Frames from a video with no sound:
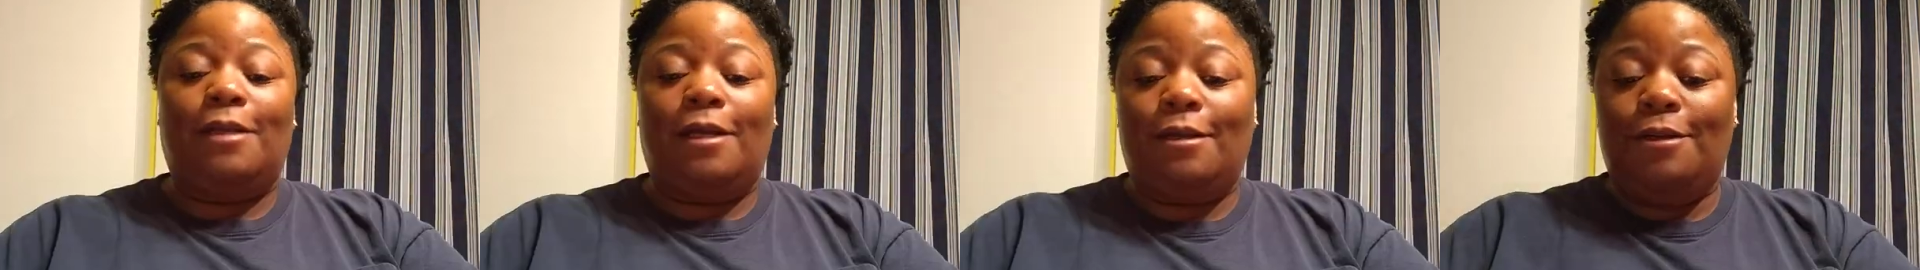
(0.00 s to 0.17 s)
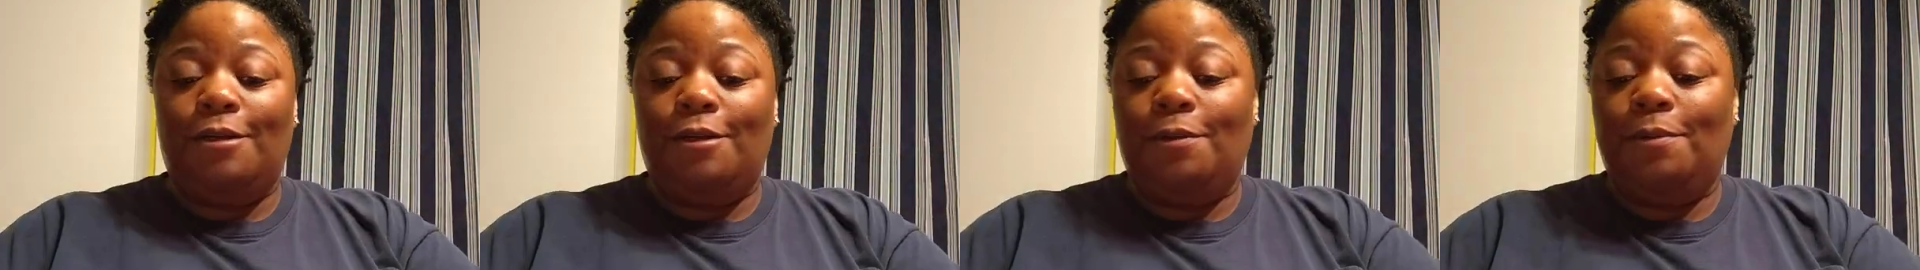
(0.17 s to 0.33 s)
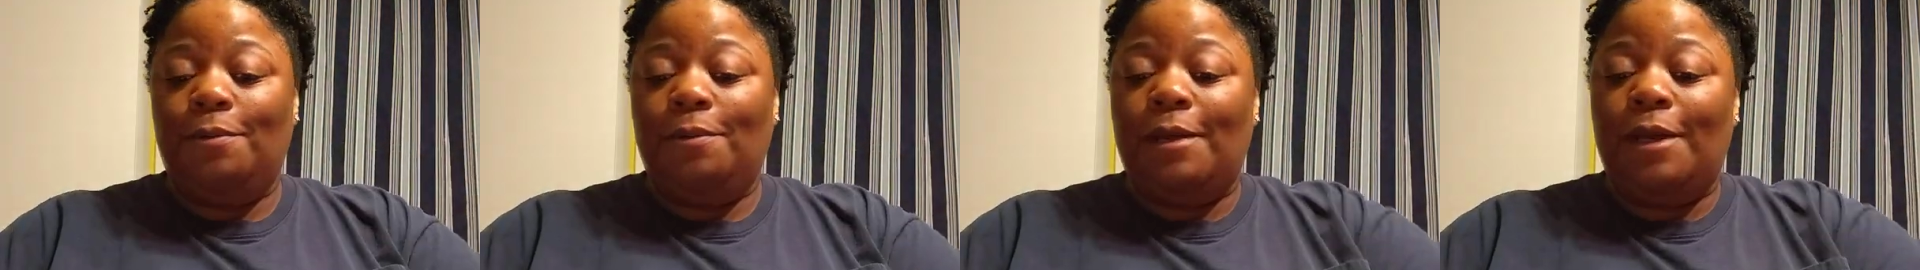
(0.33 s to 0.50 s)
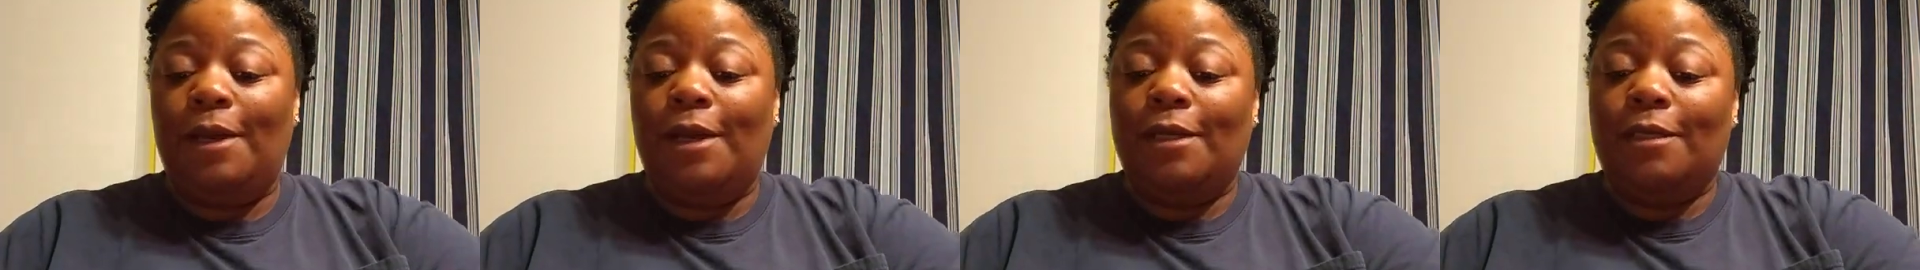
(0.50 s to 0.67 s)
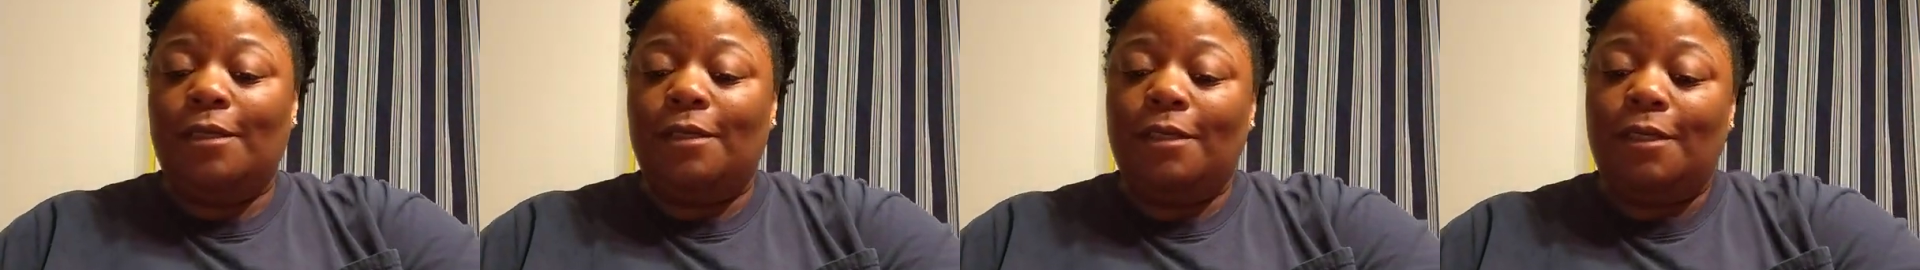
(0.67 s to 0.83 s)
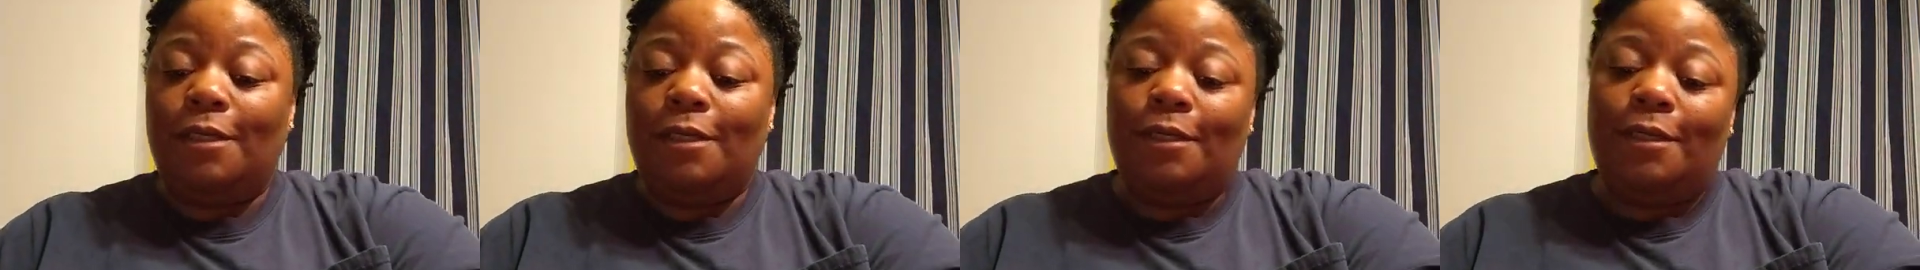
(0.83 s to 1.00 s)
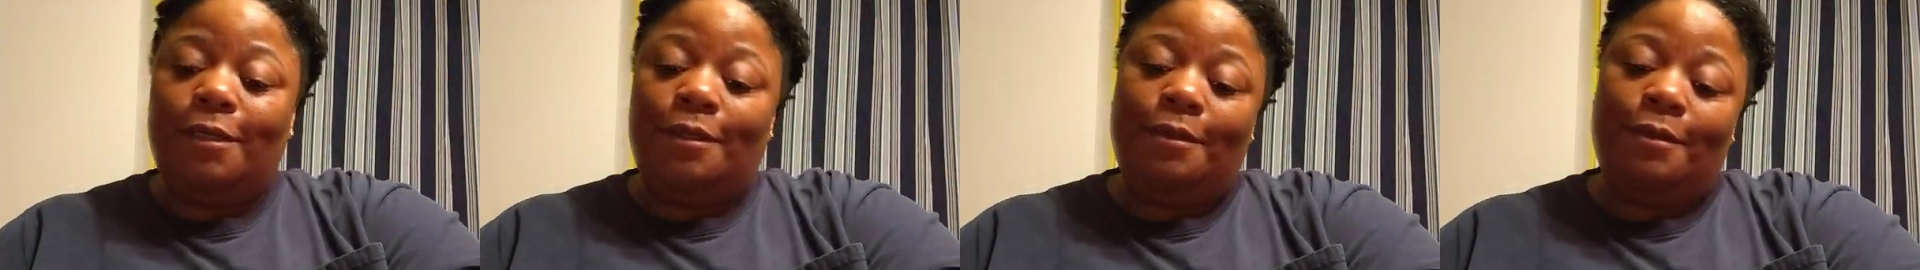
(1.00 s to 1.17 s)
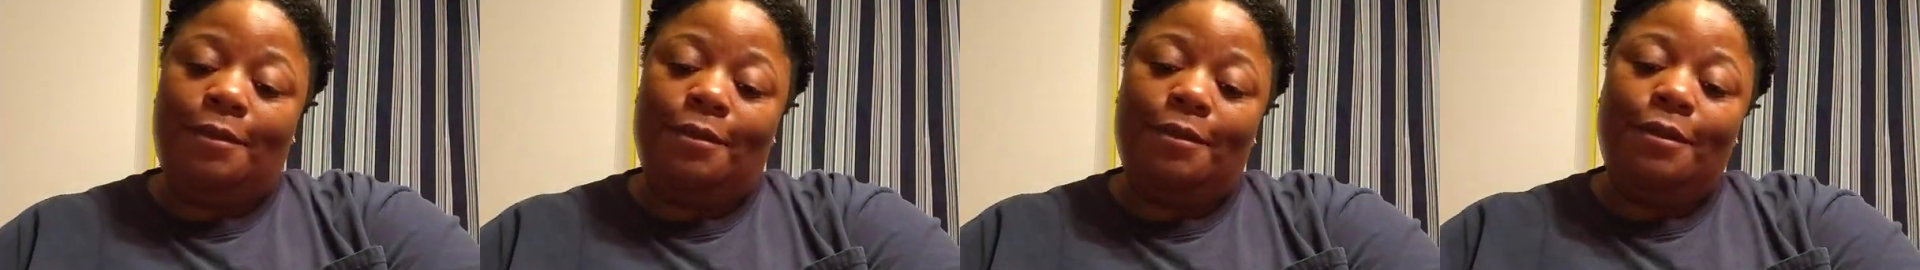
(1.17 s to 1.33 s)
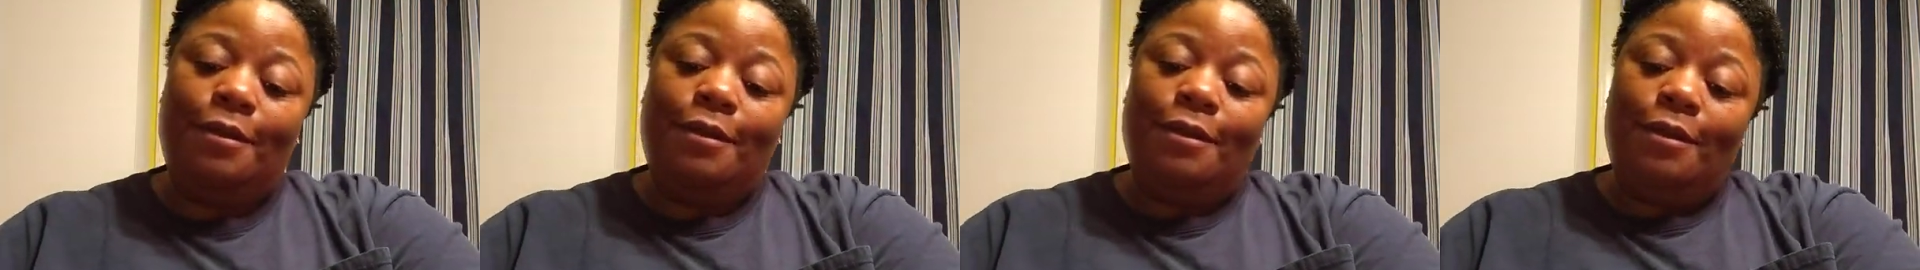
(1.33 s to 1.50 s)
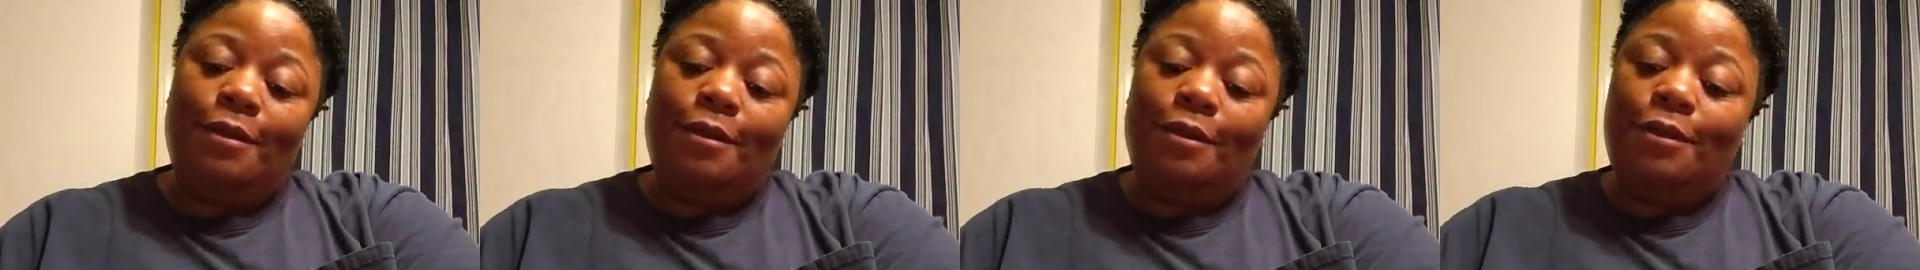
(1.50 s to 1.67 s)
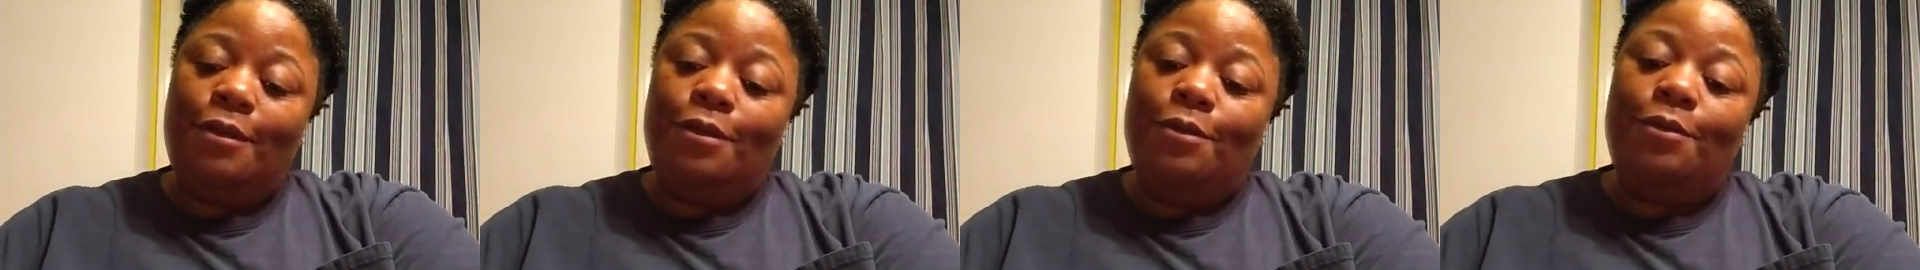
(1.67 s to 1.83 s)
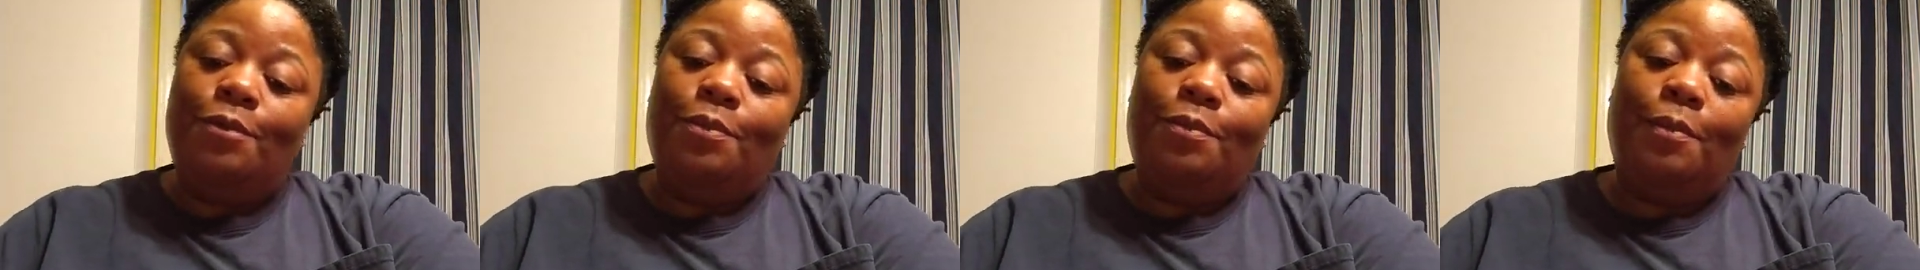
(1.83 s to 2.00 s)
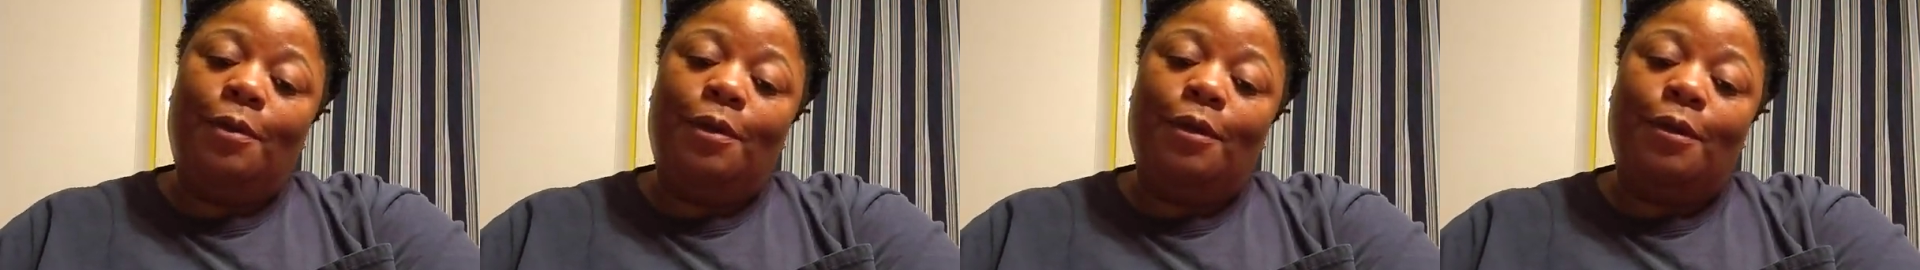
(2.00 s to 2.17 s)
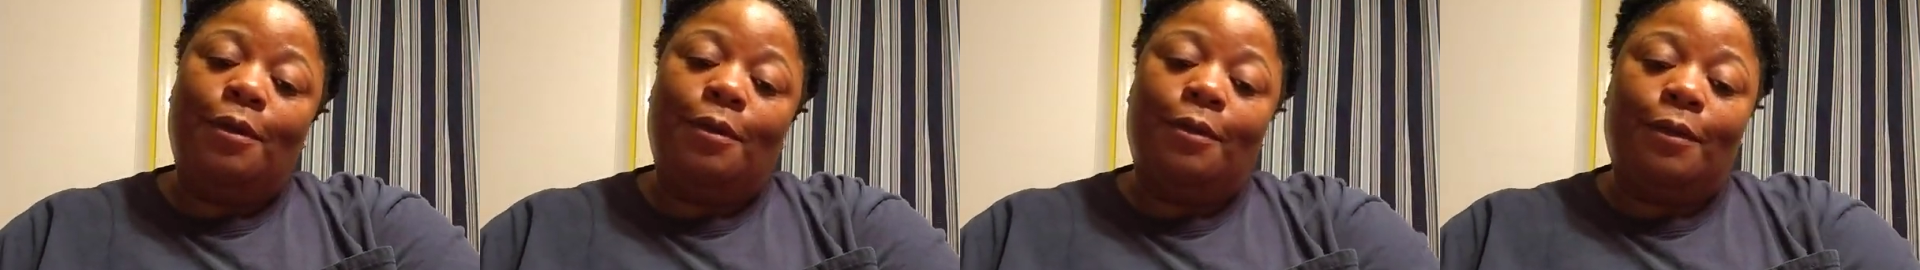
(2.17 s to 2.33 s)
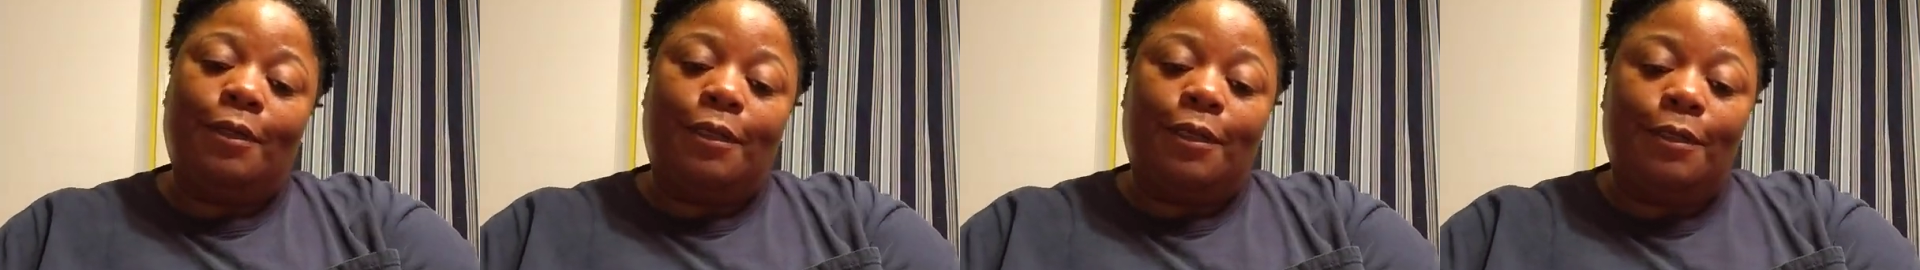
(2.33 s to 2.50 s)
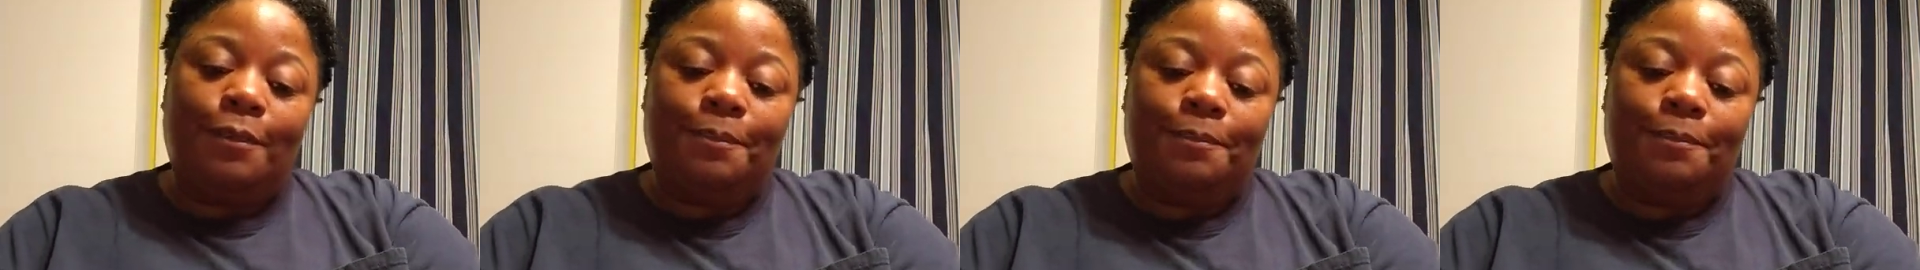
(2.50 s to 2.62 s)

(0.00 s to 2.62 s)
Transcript: I do actually do the work.